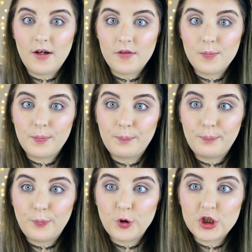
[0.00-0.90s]
then on the
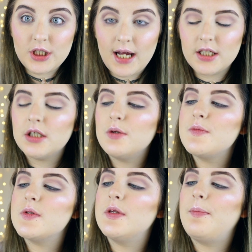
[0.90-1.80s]
brush that actually
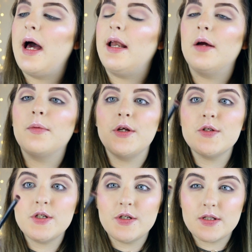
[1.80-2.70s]
comes with the palette, I'm
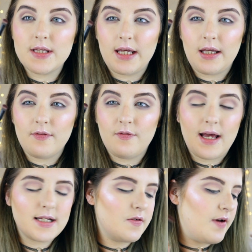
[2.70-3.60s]
going to use the
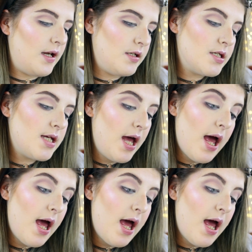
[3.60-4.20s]
flatter end,